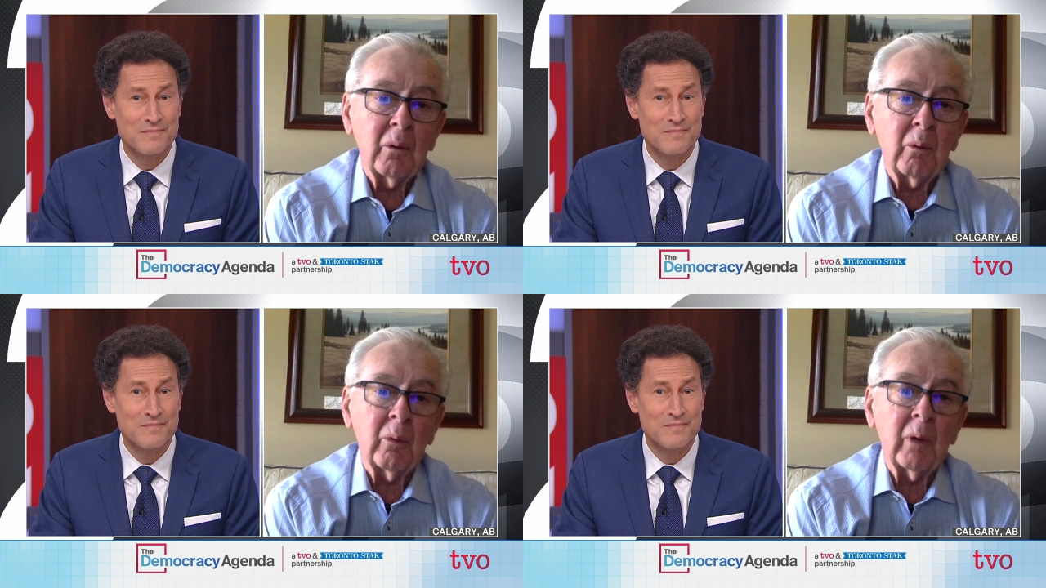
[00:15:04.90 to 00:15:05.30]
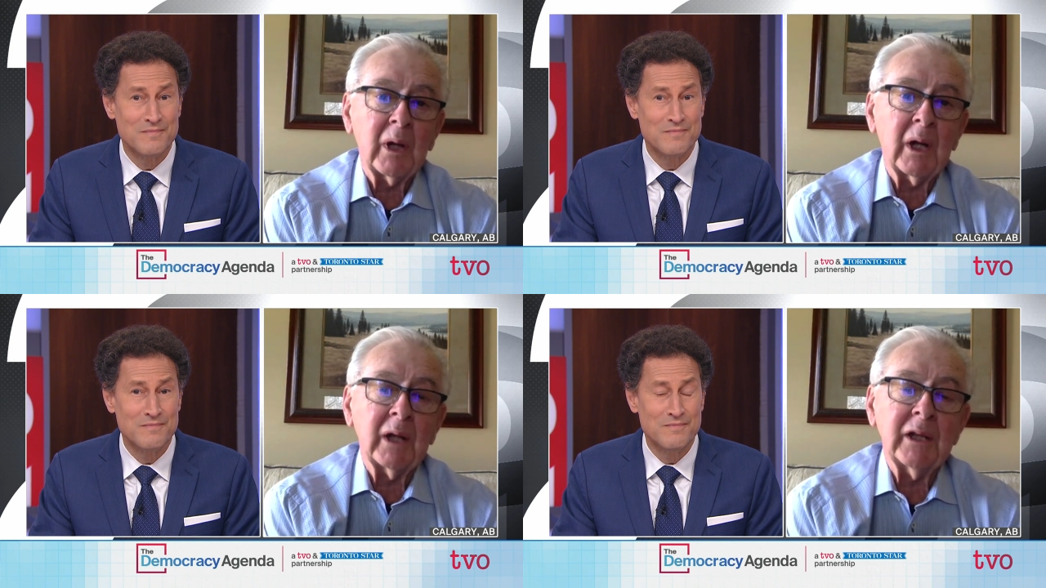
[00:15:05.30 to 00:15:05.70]

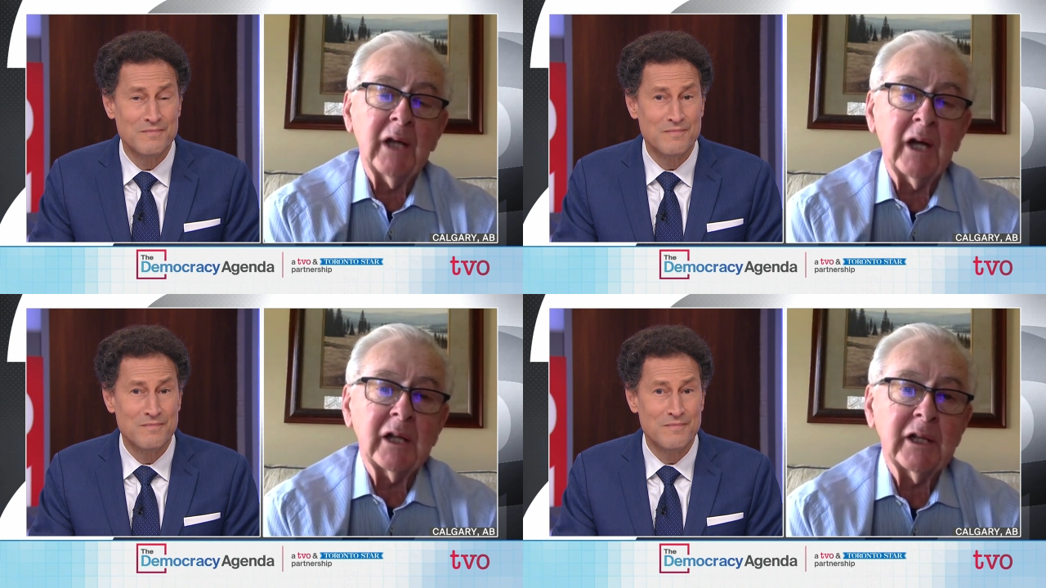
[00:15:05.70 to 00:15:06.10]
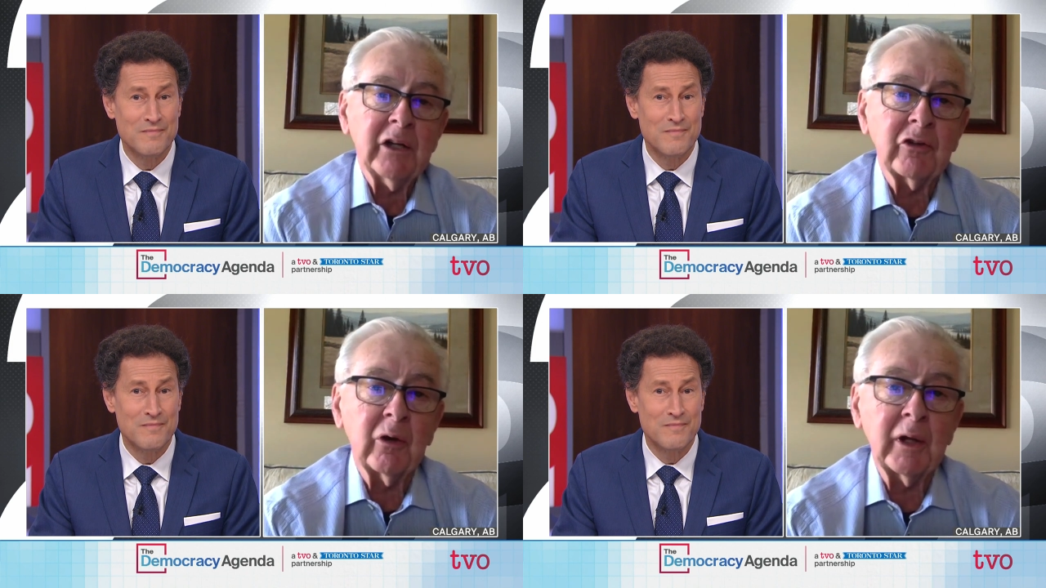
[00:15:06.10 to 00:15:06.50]
Speaker 1: Well, I, th I
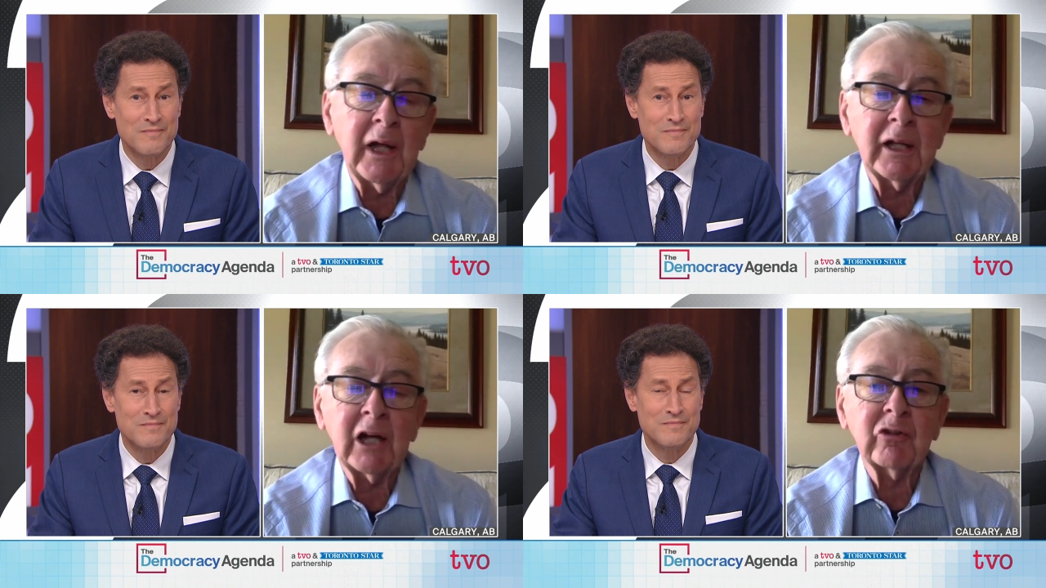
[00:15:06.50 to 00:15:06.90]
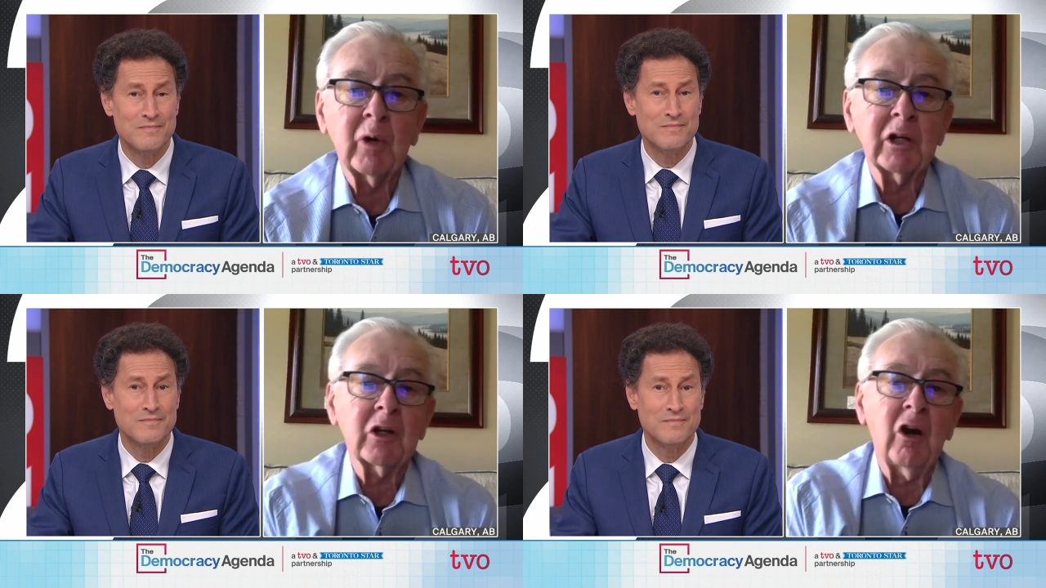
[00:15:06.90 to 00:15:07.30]
think so, and that,
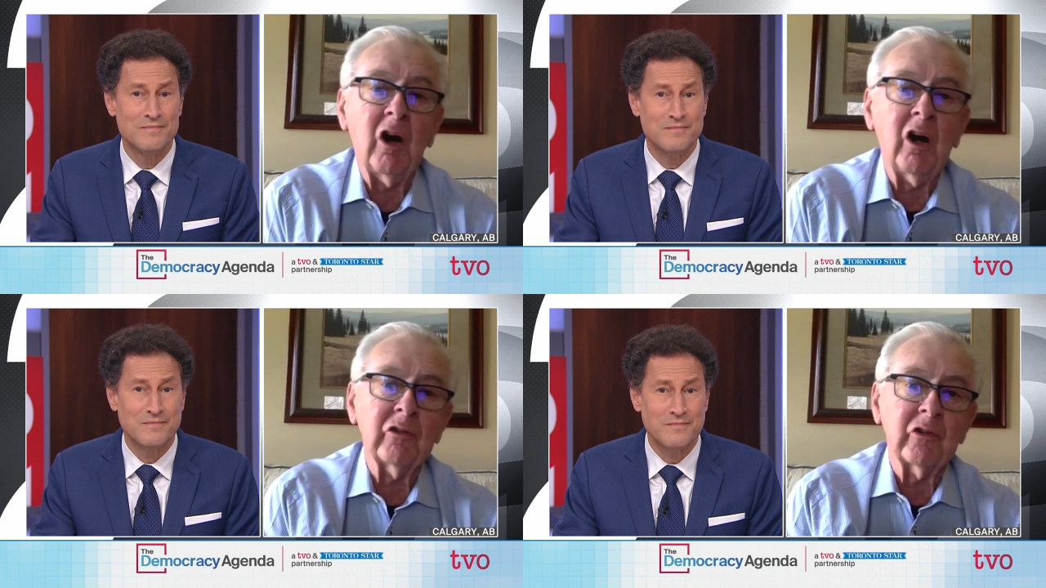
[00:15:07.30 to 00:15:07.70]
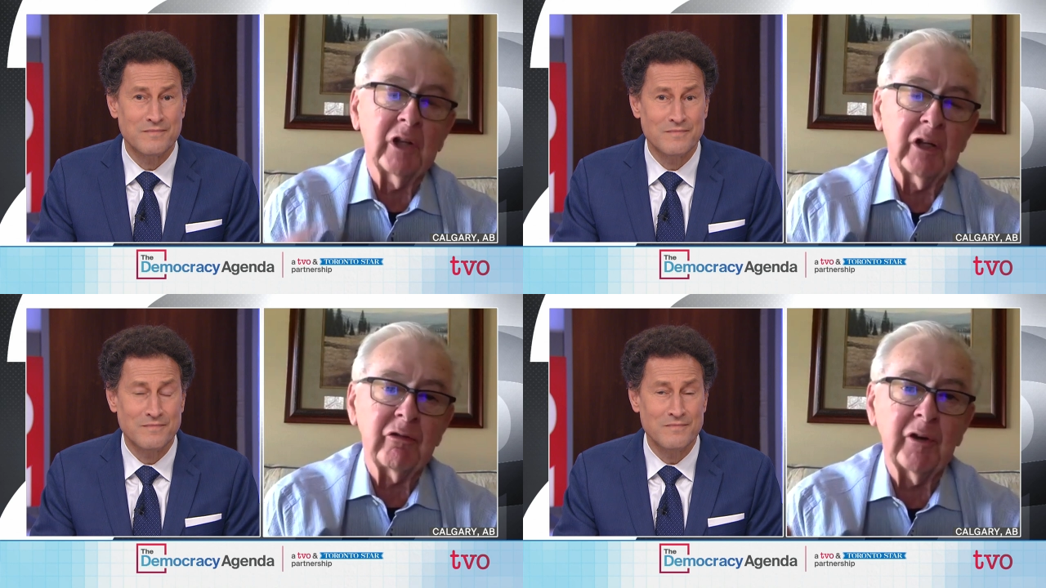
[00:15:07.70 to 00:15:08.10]
that's what
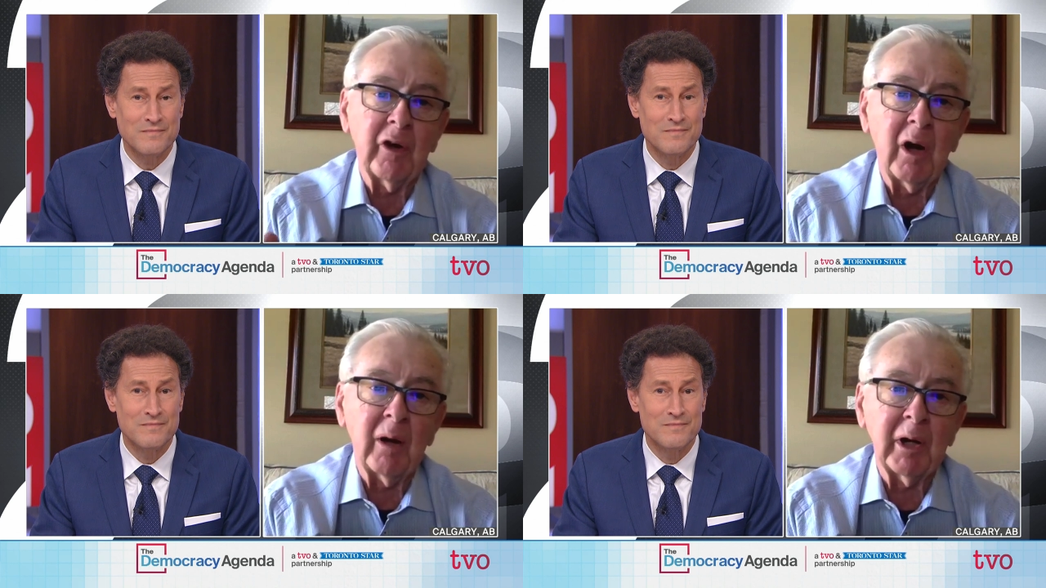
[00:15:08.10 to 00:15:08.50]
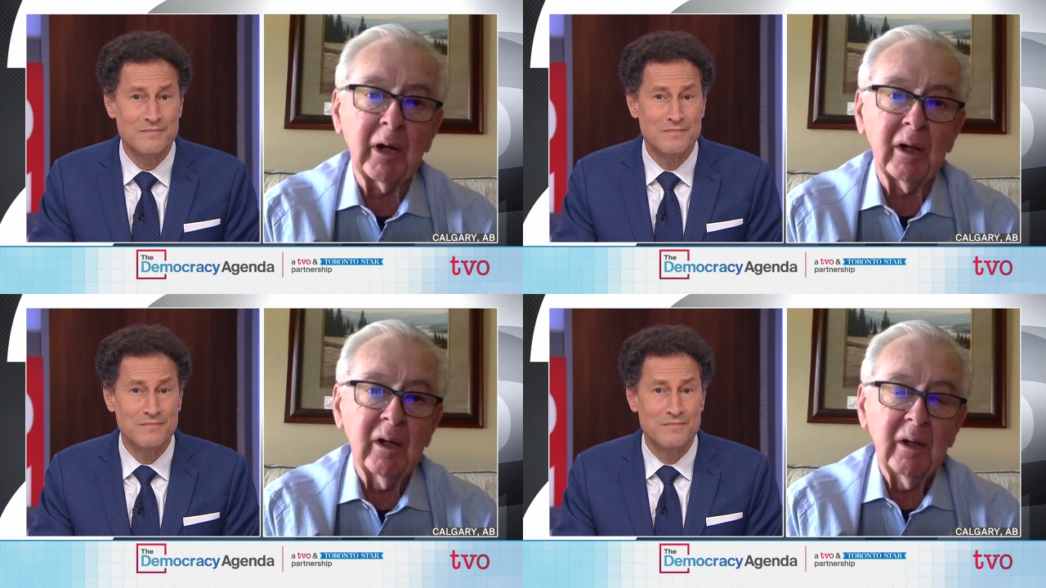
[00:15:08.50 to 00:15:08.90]
caused the
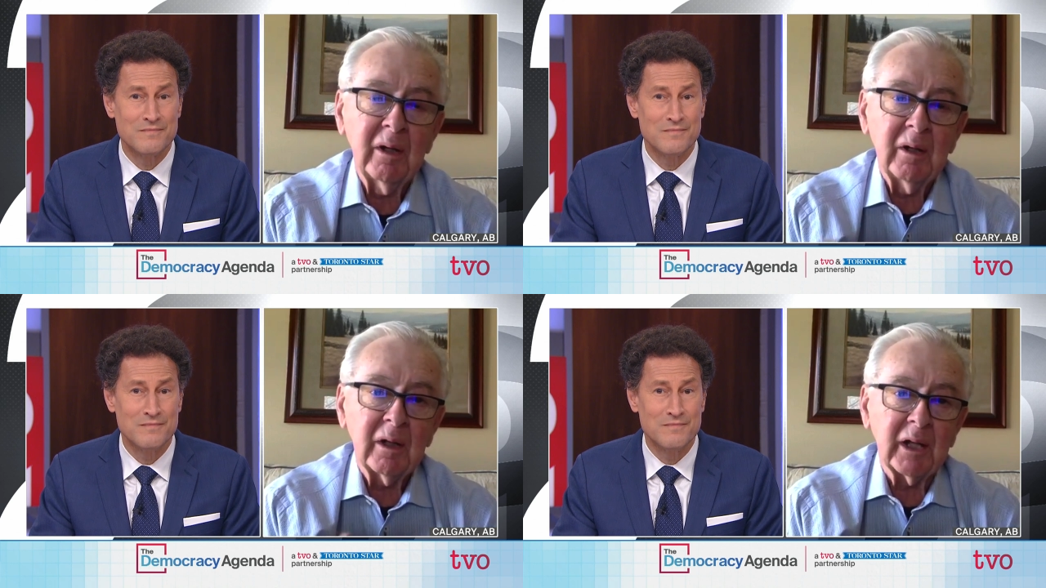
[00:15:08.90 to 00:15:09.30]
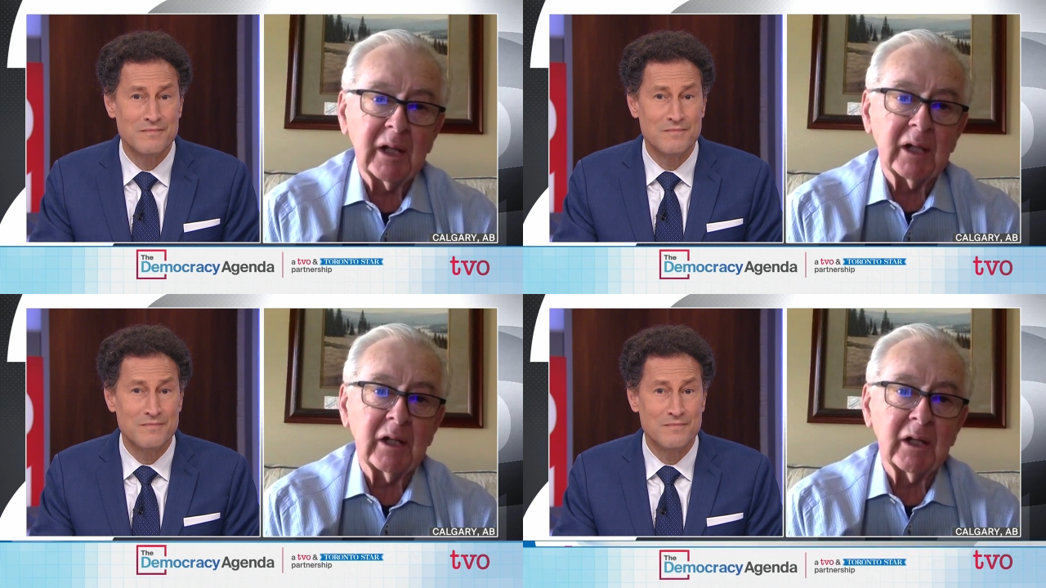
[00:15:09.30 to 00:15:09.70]
phenomena
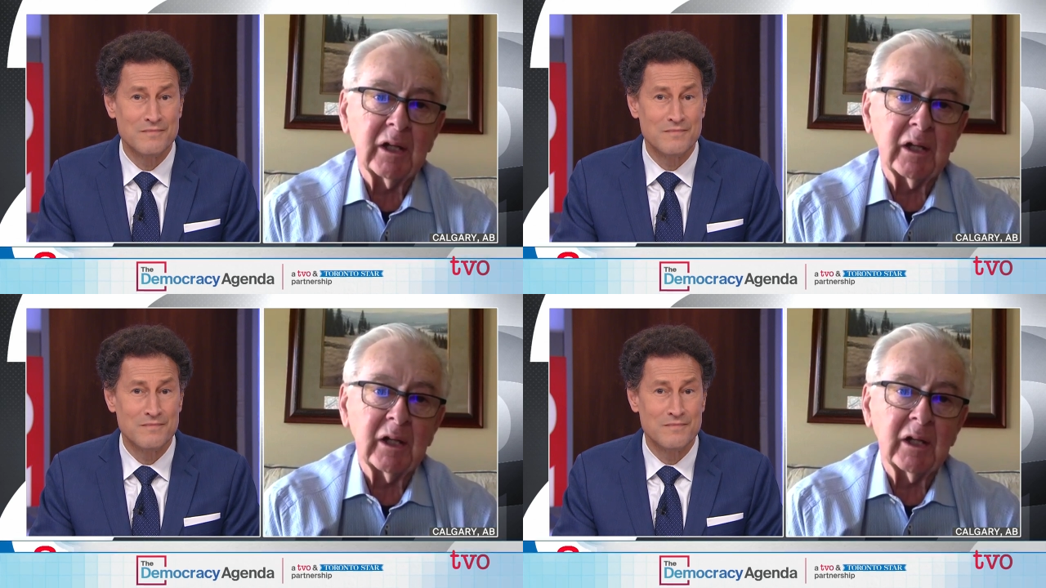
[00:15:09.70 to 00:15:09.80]
that uh,